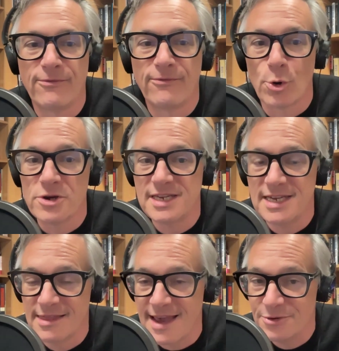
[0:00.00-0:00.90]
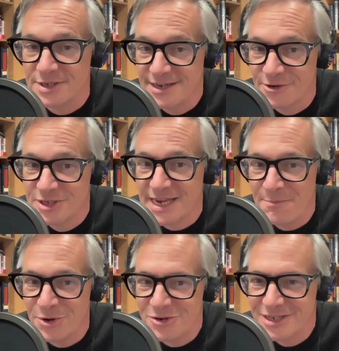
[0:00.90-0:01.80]
14,000
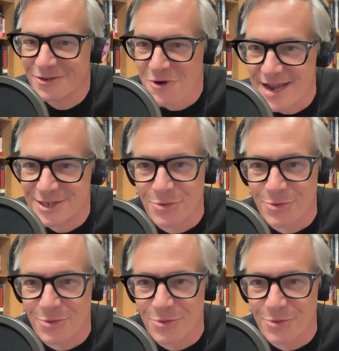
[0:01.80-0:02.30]
interceptors, right?